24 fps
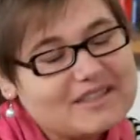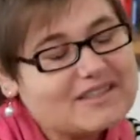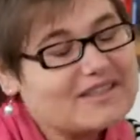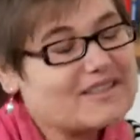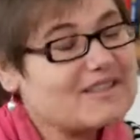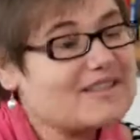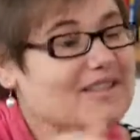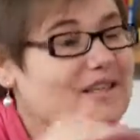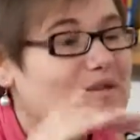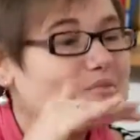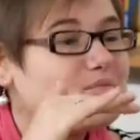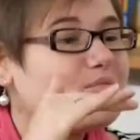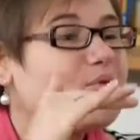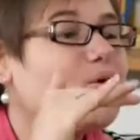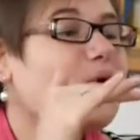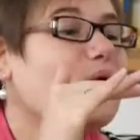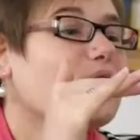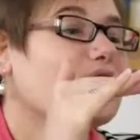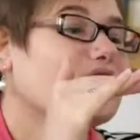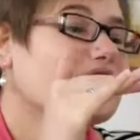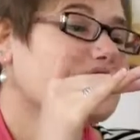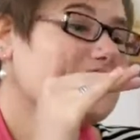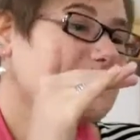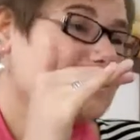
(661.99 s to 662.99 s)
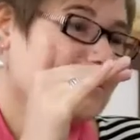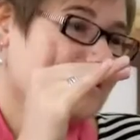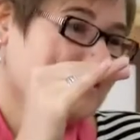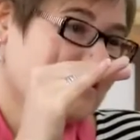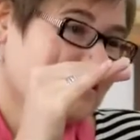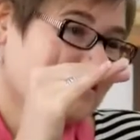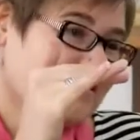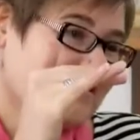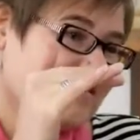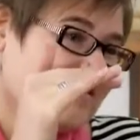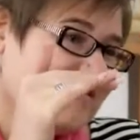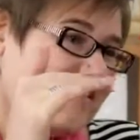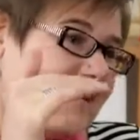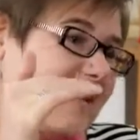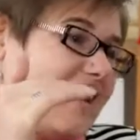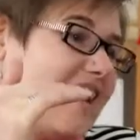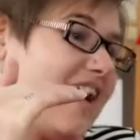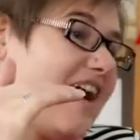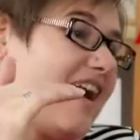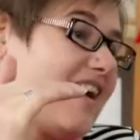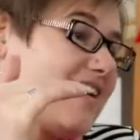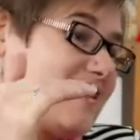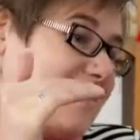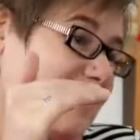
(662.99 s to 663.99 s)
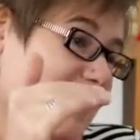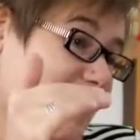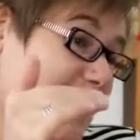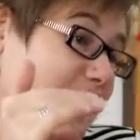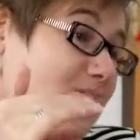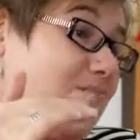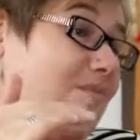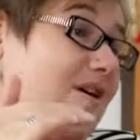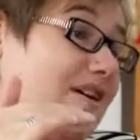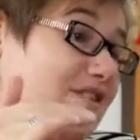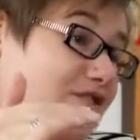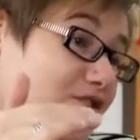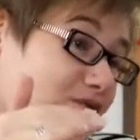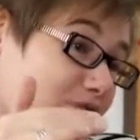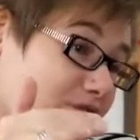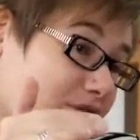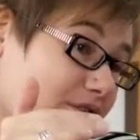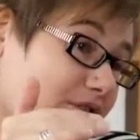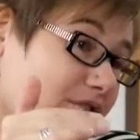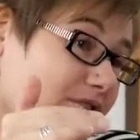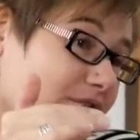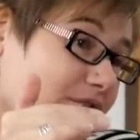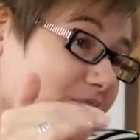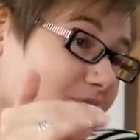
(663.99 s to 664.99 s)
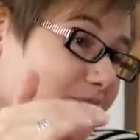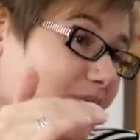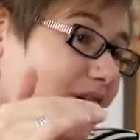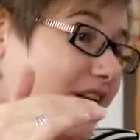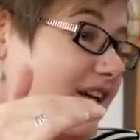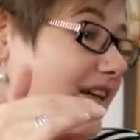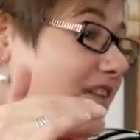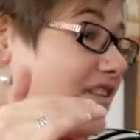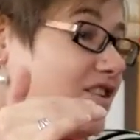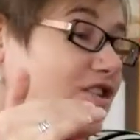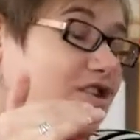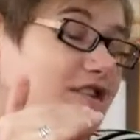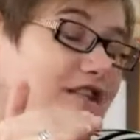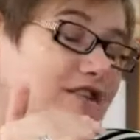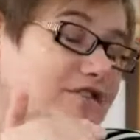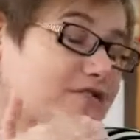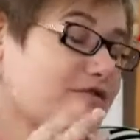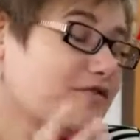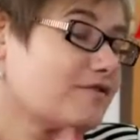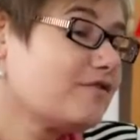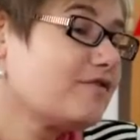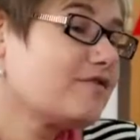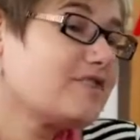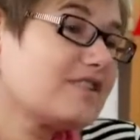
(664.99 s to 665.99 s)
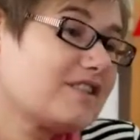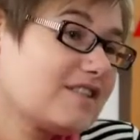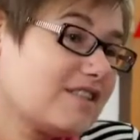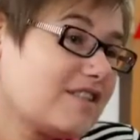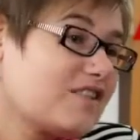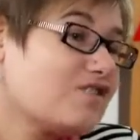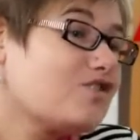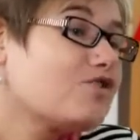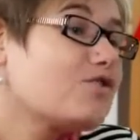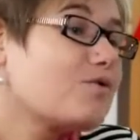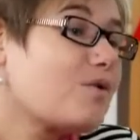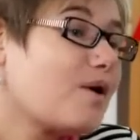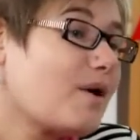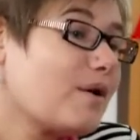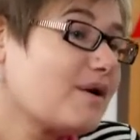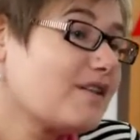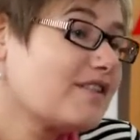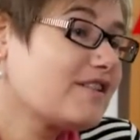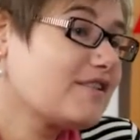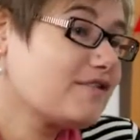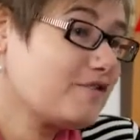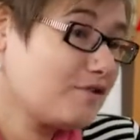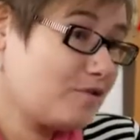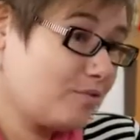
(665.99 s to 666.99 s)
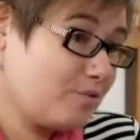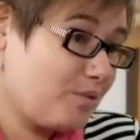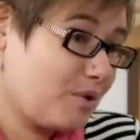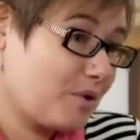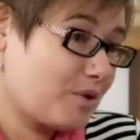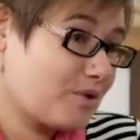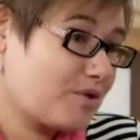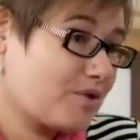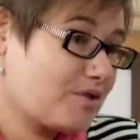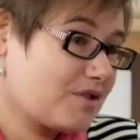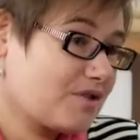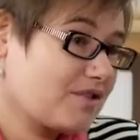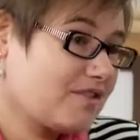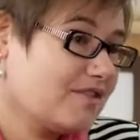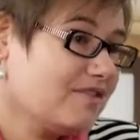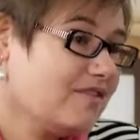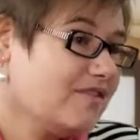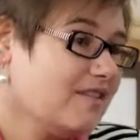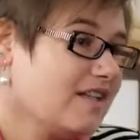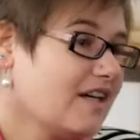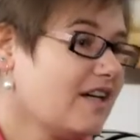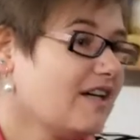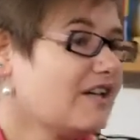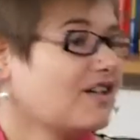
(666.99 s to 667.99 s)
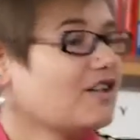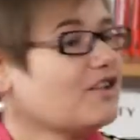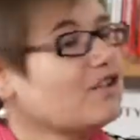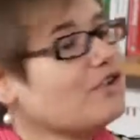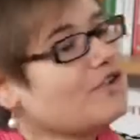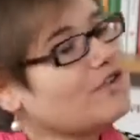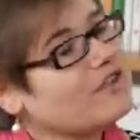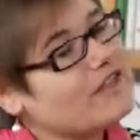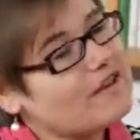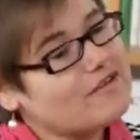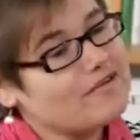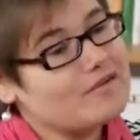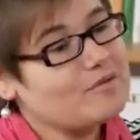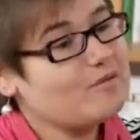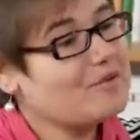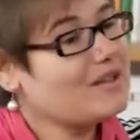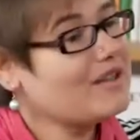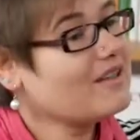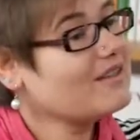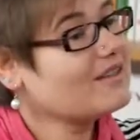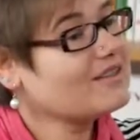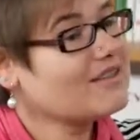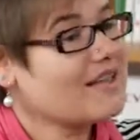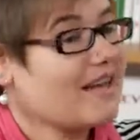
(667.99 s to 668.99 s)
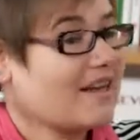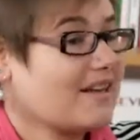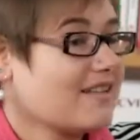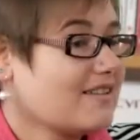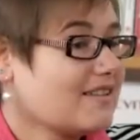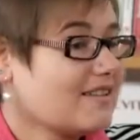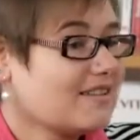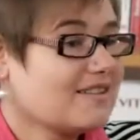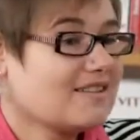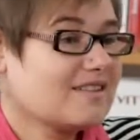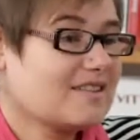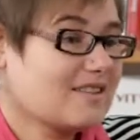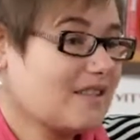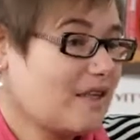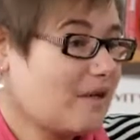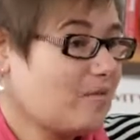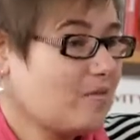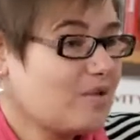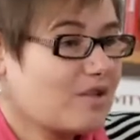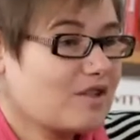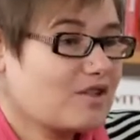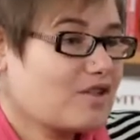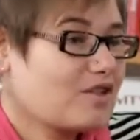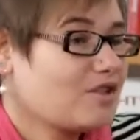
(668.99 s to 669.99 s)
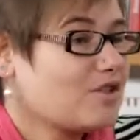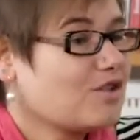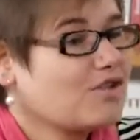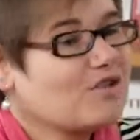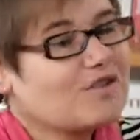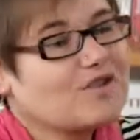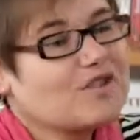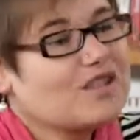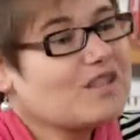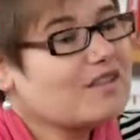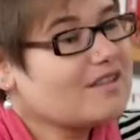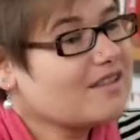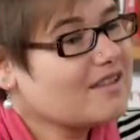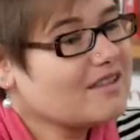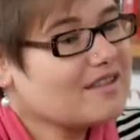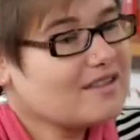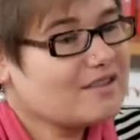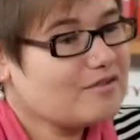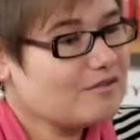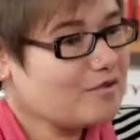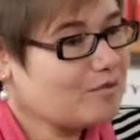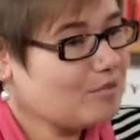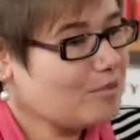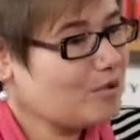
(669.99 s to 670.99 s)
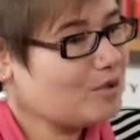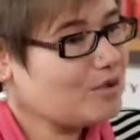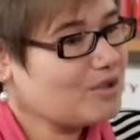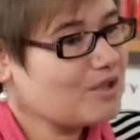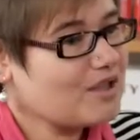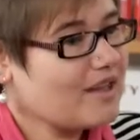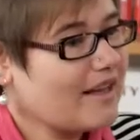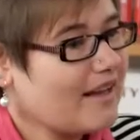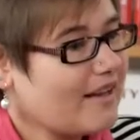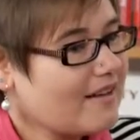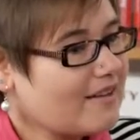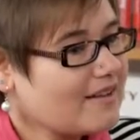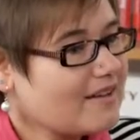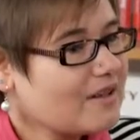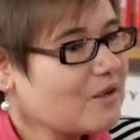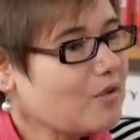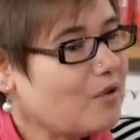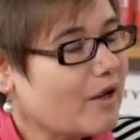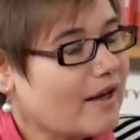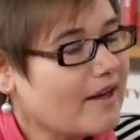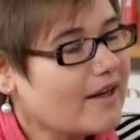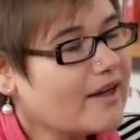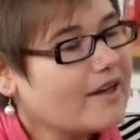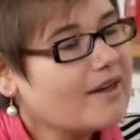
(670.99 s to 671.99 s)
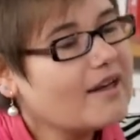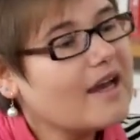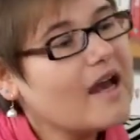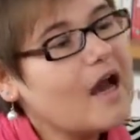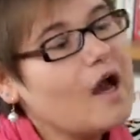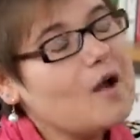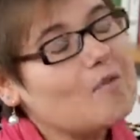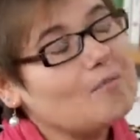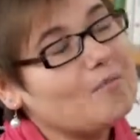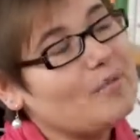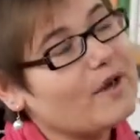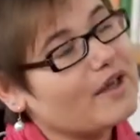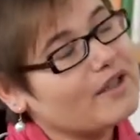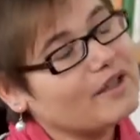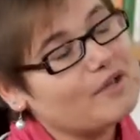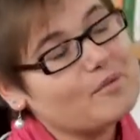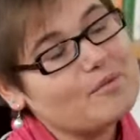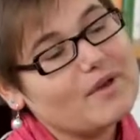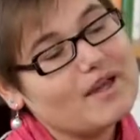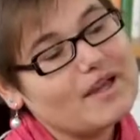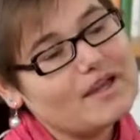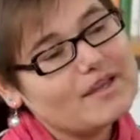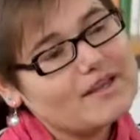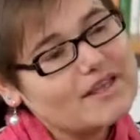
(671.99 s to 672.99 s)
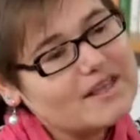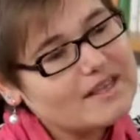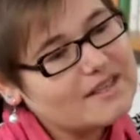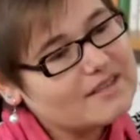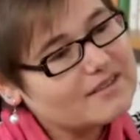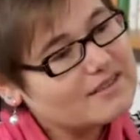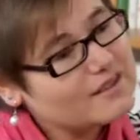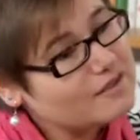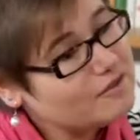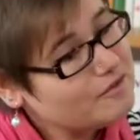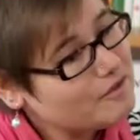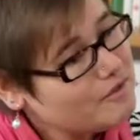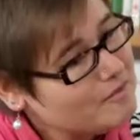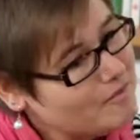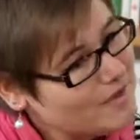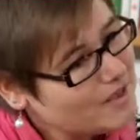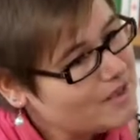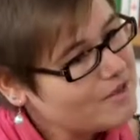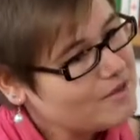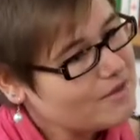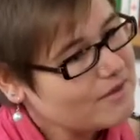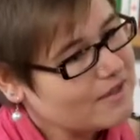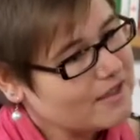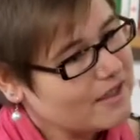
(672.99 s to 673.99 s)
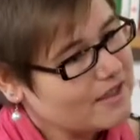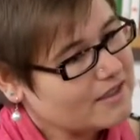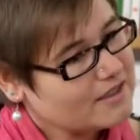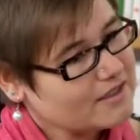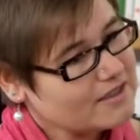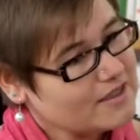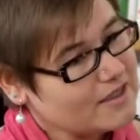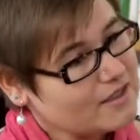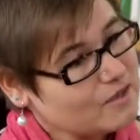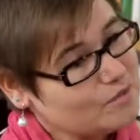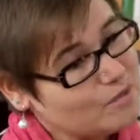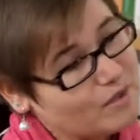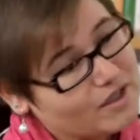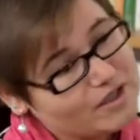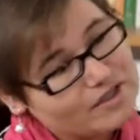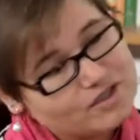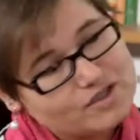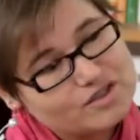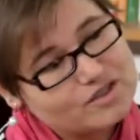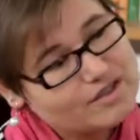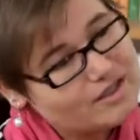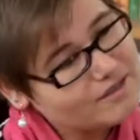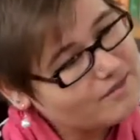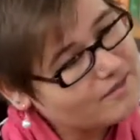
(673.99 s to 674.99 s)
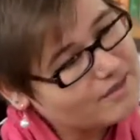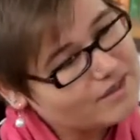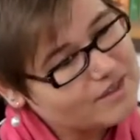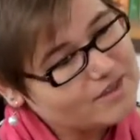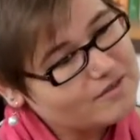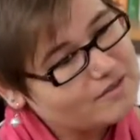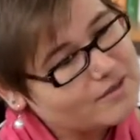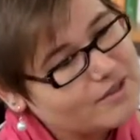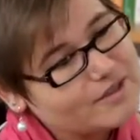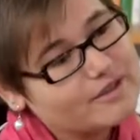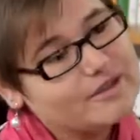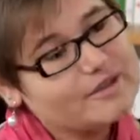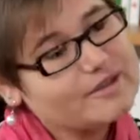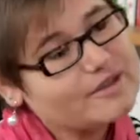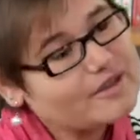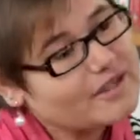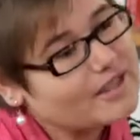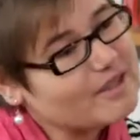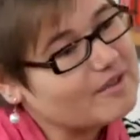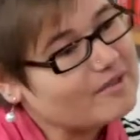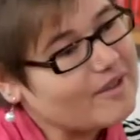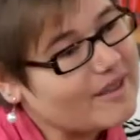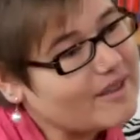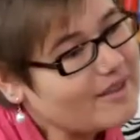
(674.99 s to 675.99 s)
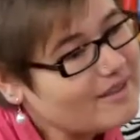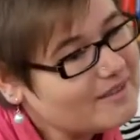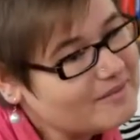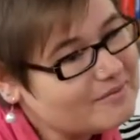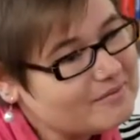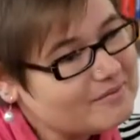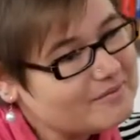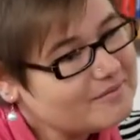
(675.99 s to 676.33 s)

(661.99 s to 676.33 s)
at the same point as that mentor, but since you are a different person, you'll never be exactly the same, because you're uniquely a different personality, right? But you may need a different mentor at that stage, because you're never done with learning, right?